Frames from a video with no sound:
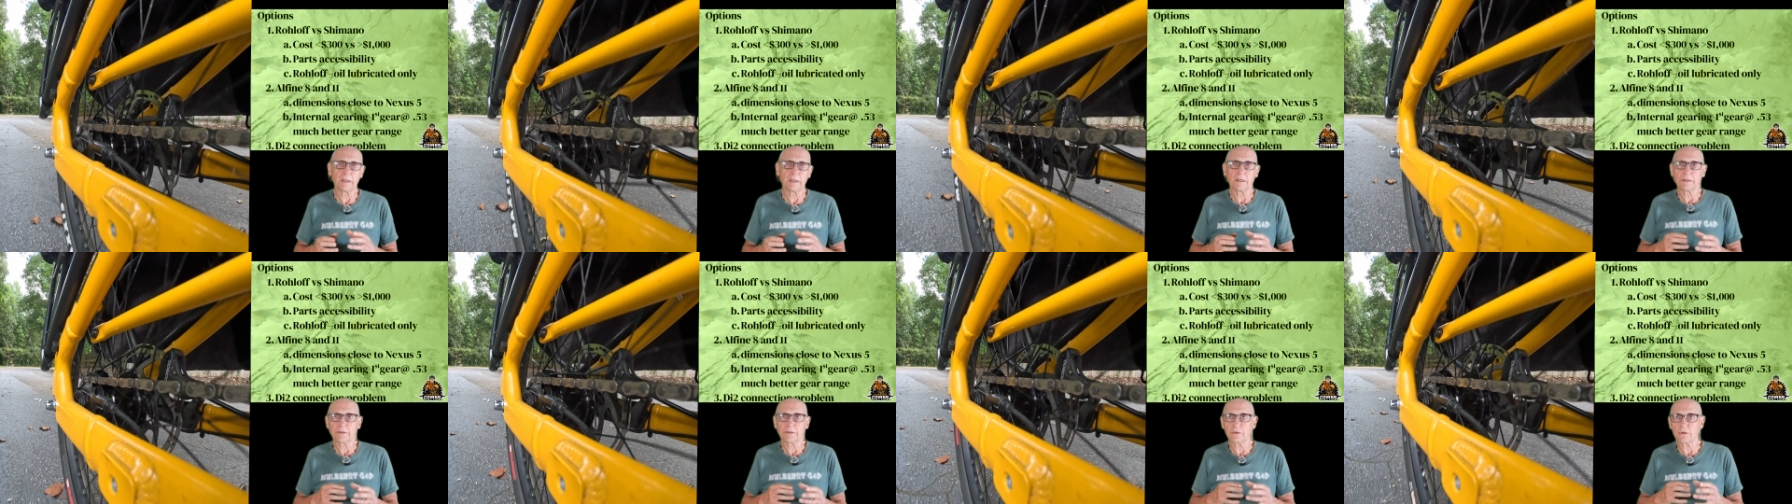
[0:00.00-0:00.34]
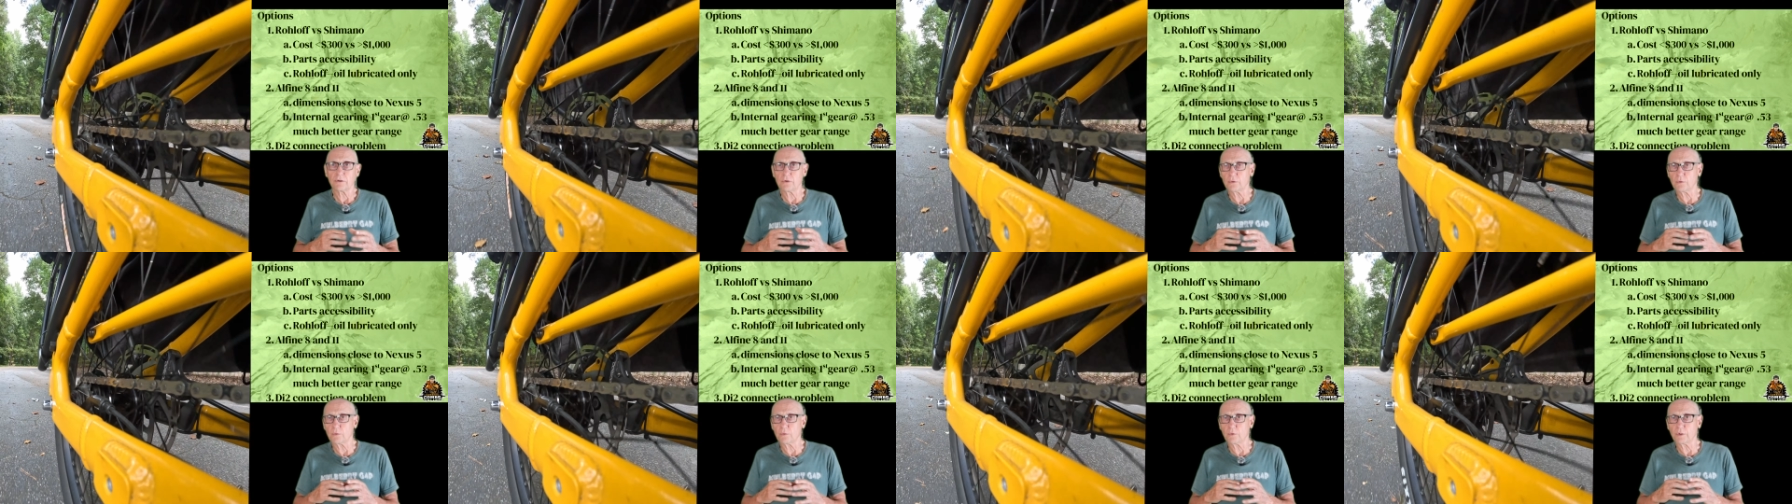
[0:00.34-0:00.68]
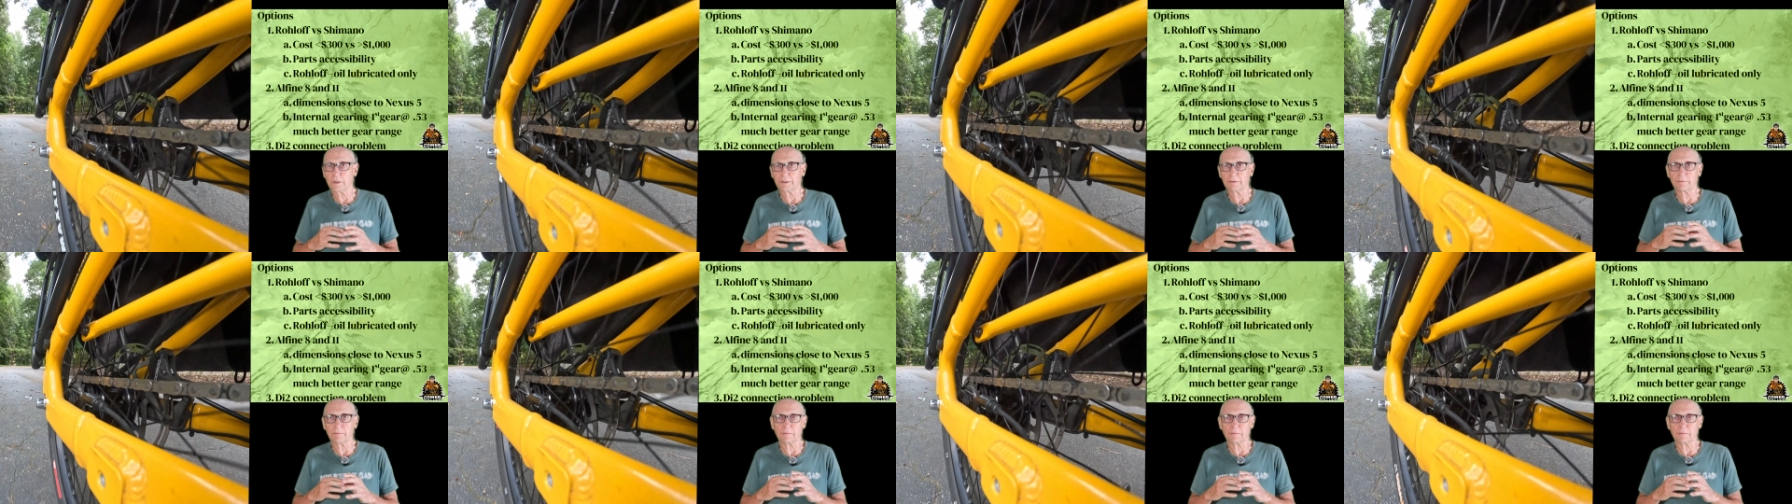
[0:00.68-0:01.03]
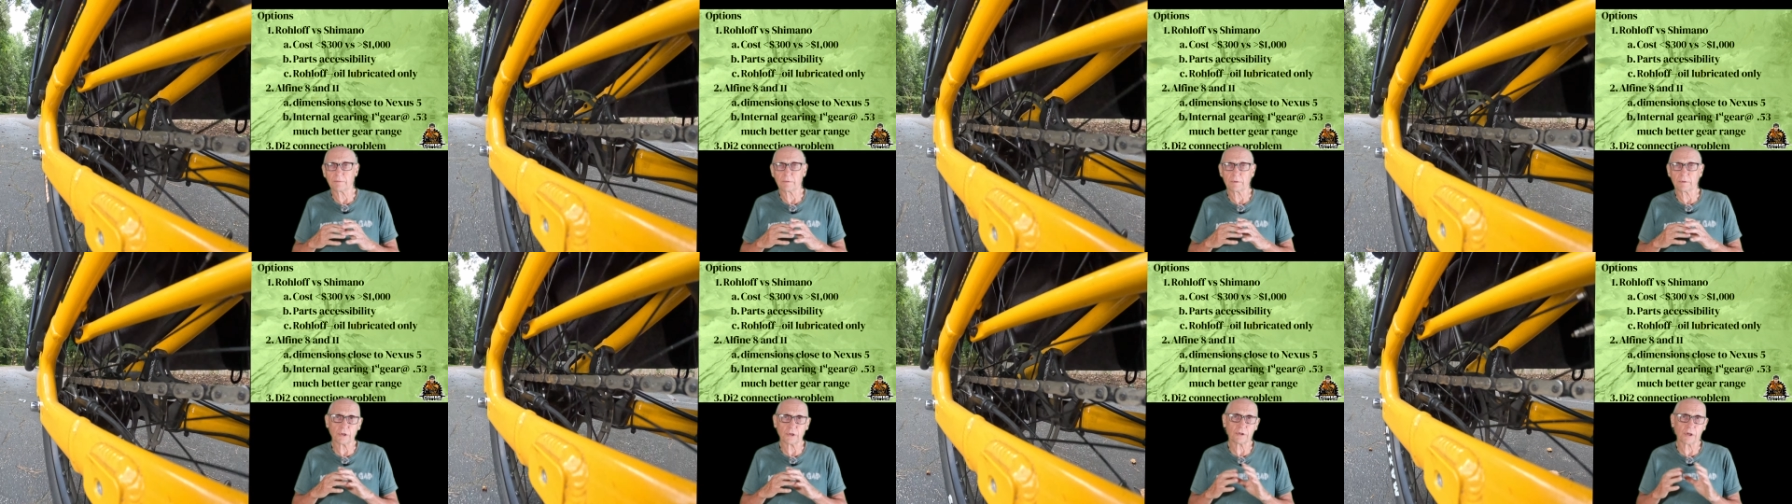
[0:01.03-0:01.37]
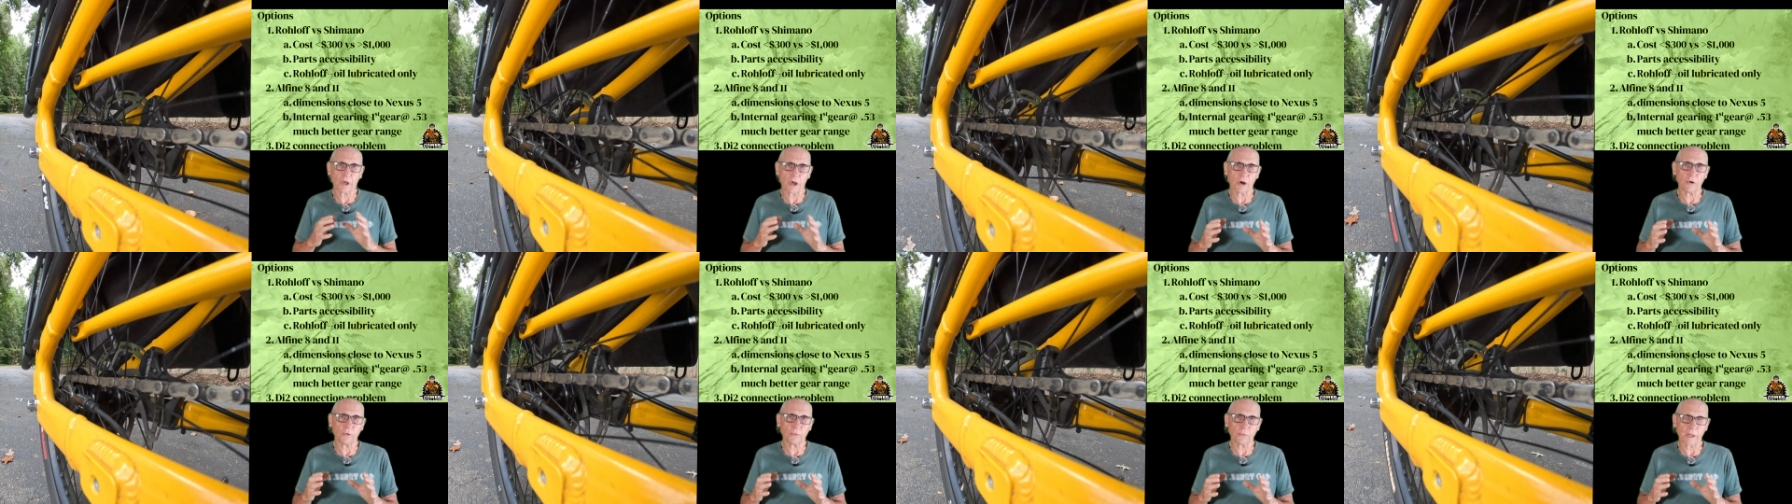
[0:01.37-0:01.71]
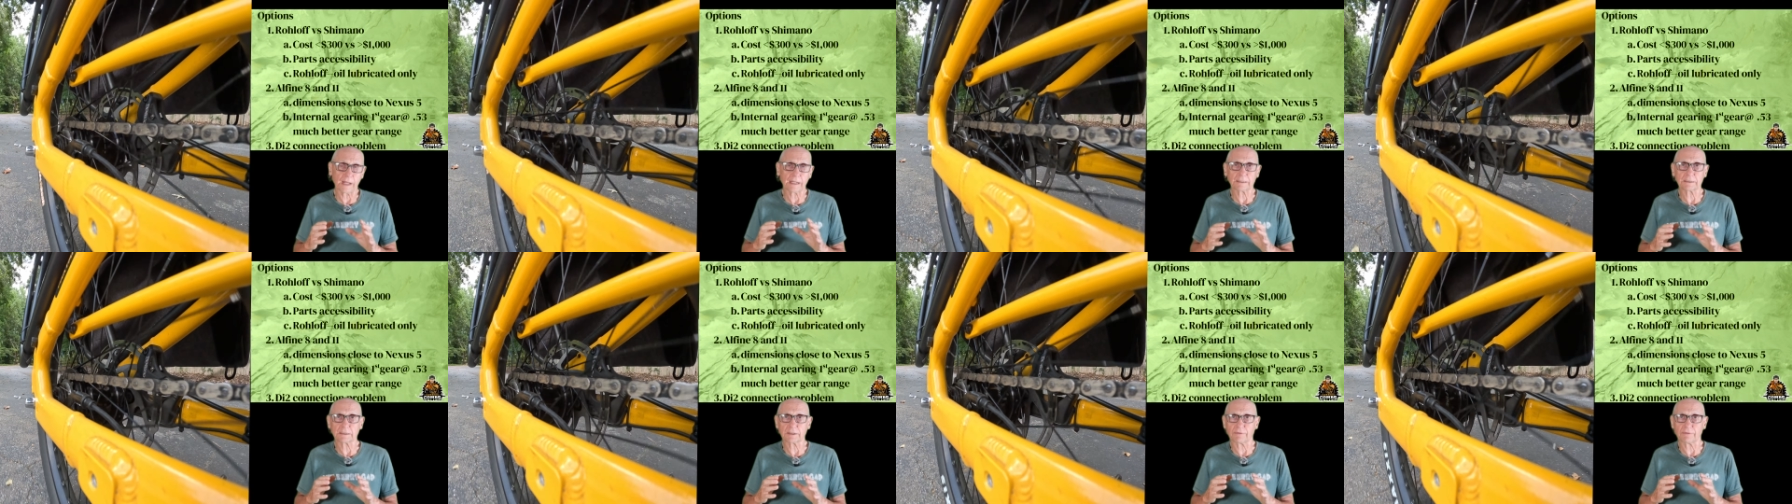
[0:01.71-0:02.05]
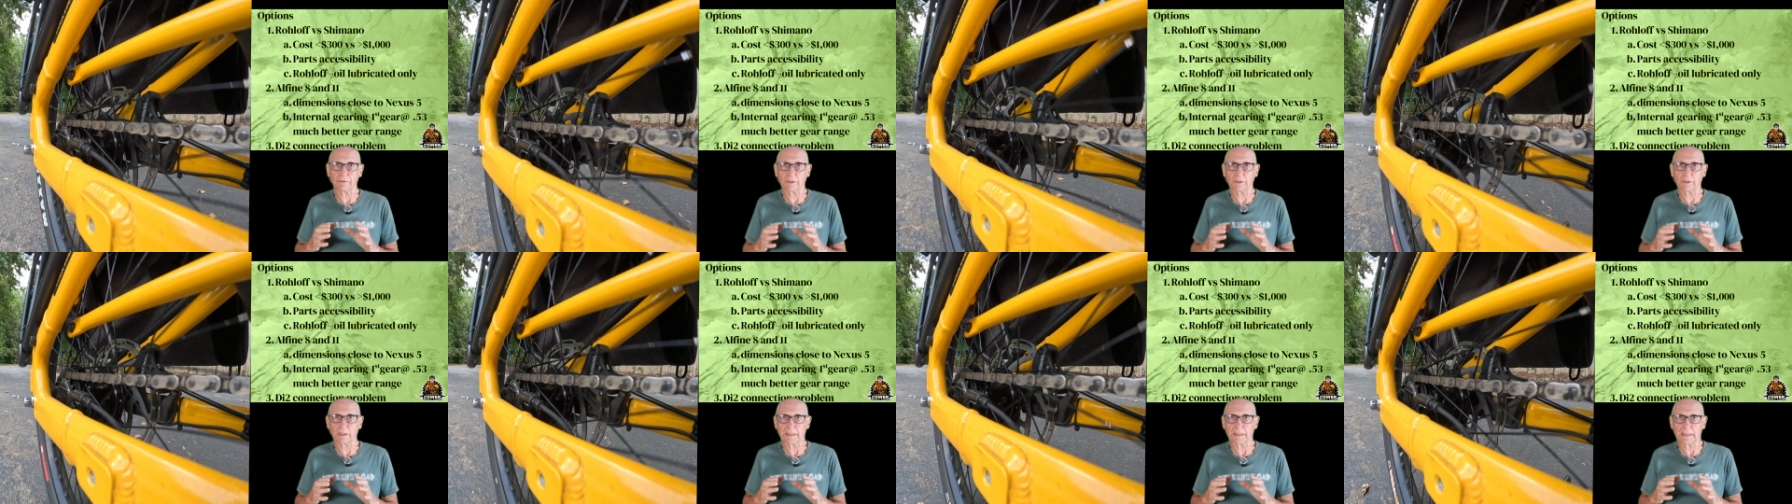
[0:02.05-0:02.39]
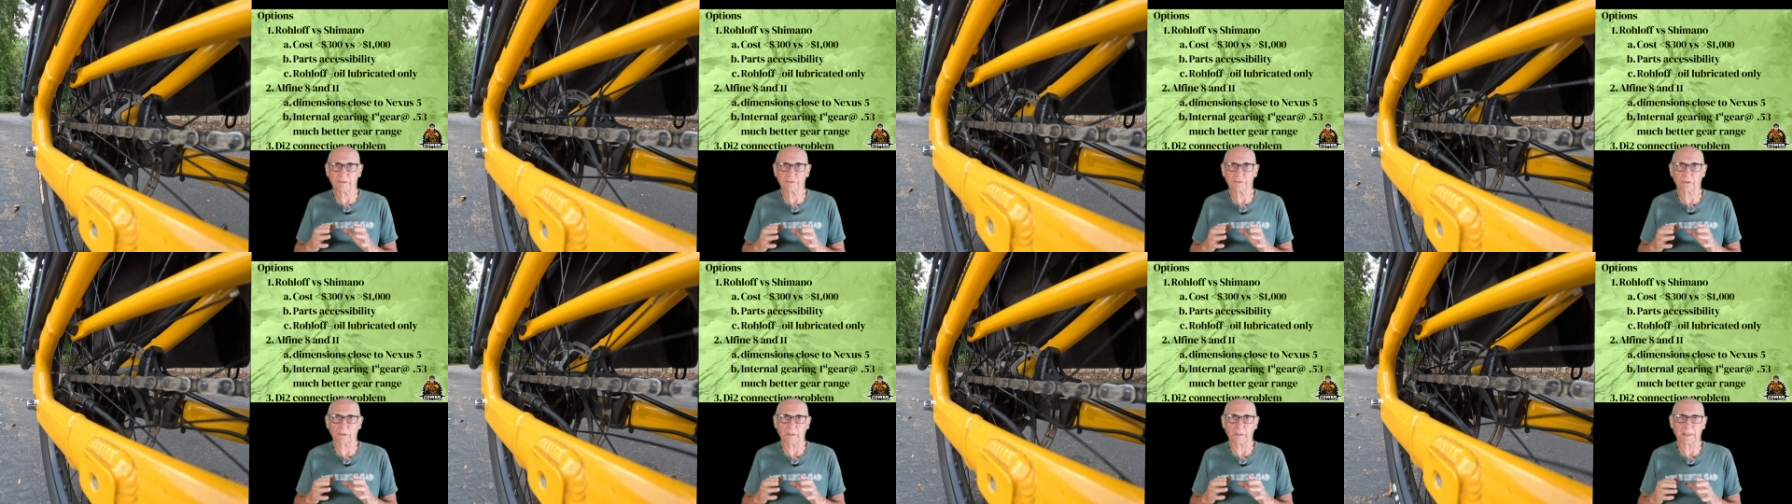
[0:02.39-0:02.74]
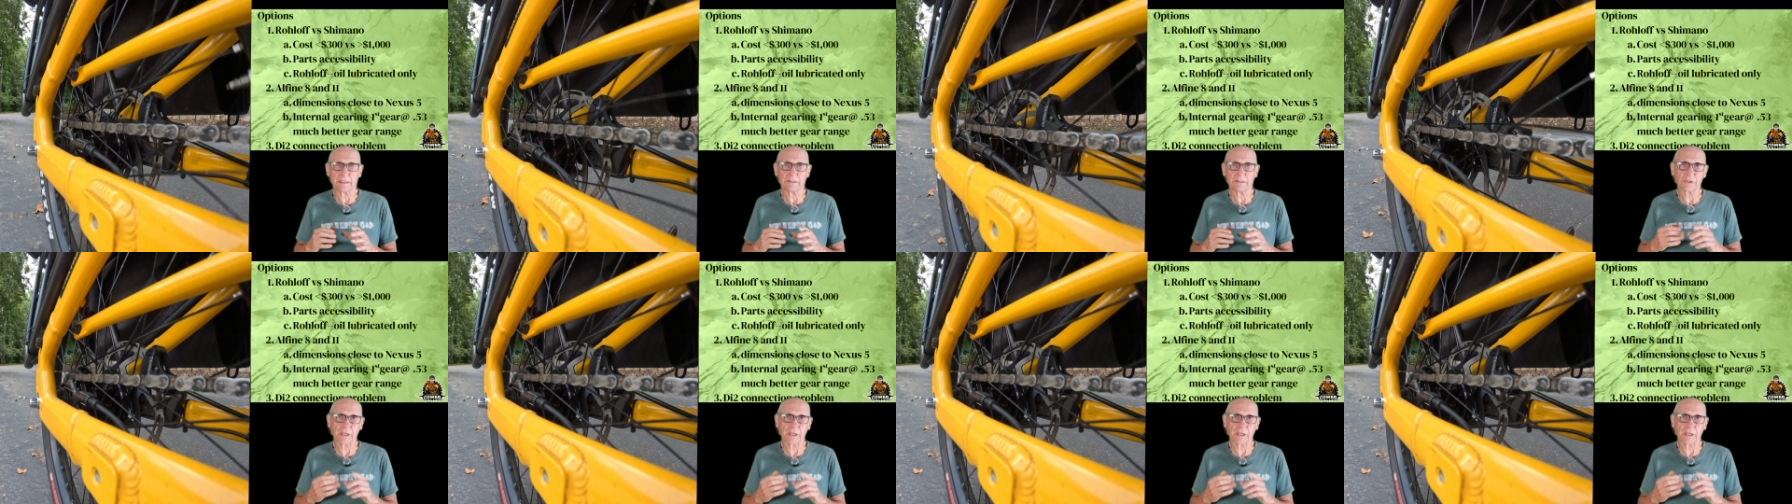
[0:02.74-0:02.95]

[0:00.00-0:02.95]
you would could go relatively easily,